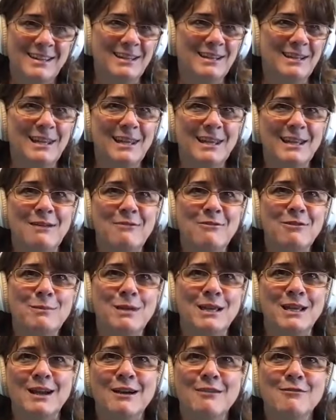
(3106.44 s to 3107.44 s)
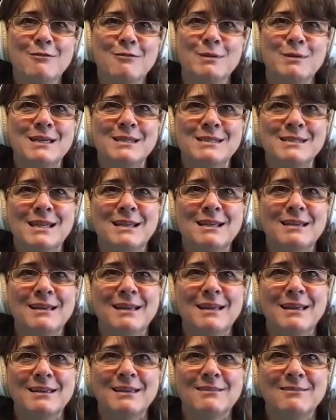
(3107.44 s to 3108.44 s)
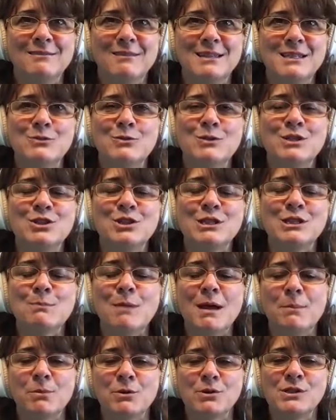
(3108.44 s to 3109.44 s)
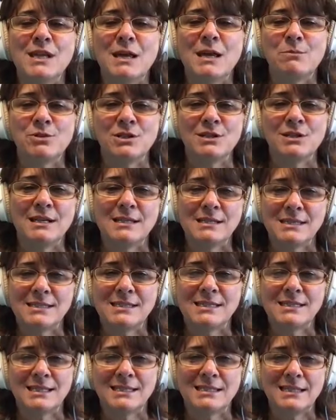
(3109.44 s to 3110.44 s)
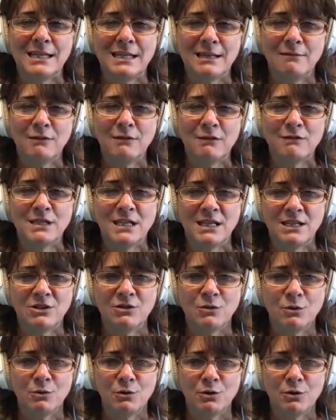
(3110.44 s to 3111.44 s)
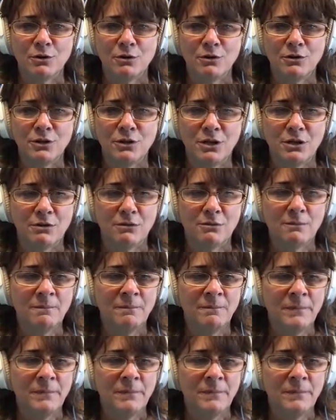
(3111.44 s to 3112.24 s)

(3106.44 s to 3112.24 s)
and again i want to be careful because i i this was just my perception as a 16 15 year old girl you know